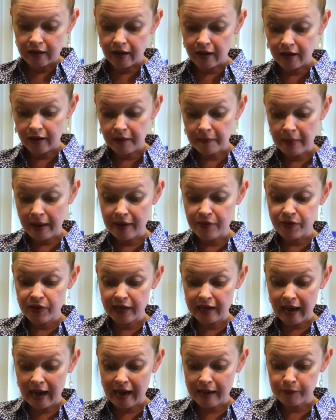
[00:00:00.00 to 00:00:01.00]
and
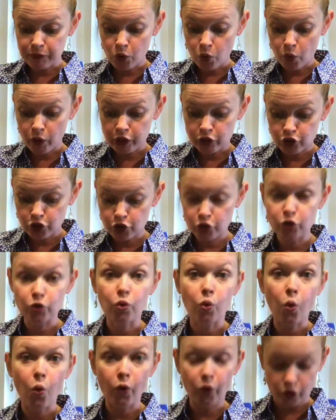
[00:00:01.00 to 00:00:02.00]
then I'm going to
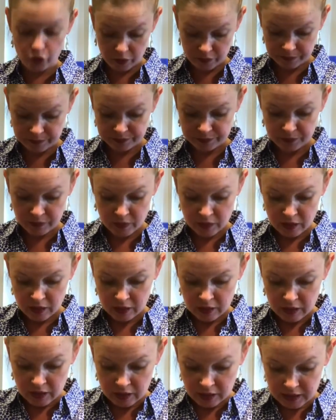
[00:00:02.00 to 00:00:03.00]
quarter them,
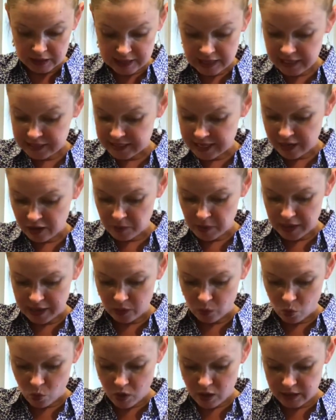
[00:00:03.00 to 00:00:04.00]
because that's how my
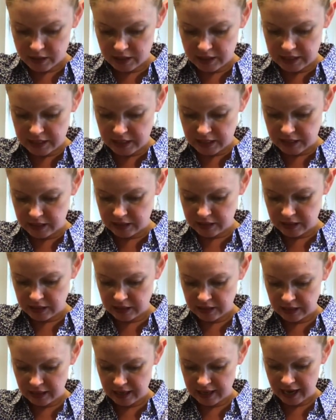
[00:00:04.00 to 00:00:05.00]
Aunt Wanda did it.
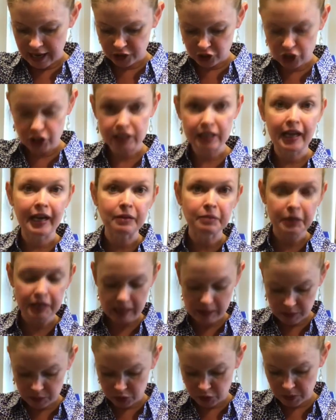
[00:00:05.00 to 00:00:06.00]
And I just like being
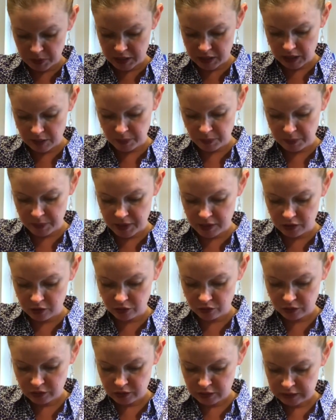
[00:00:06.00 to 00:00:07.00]
able to pick up a
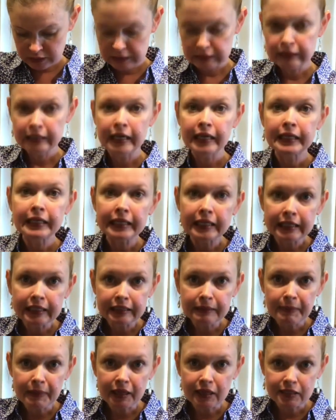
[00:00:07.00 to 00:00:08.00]
pickle and eat
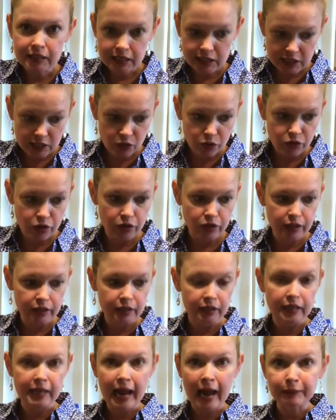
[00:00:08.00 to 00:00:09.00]
it because it's so good.
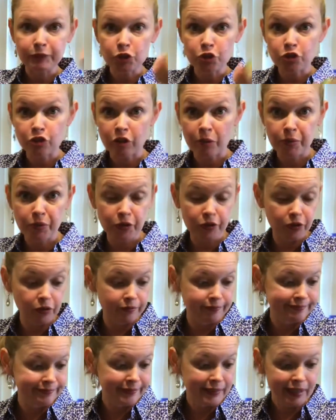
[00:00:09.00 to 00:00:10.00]
And I'm just going to put them,
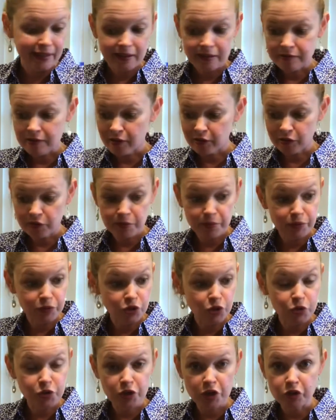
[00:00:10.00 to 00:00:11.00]
I'm not going to
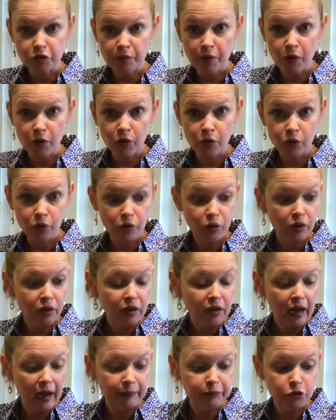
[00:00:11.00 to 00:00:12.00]
use another bowl.
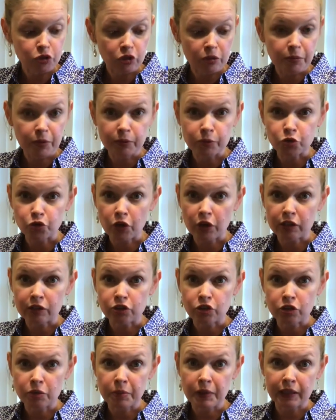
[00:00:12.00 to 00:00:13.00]
I'm just going to put them straight
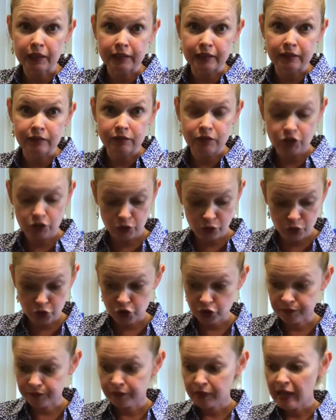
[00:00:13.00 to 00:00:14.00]
into the pickling
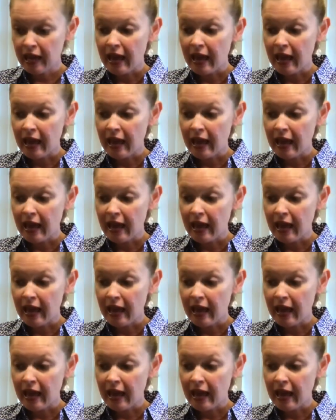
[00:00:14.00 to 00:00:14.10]
solution.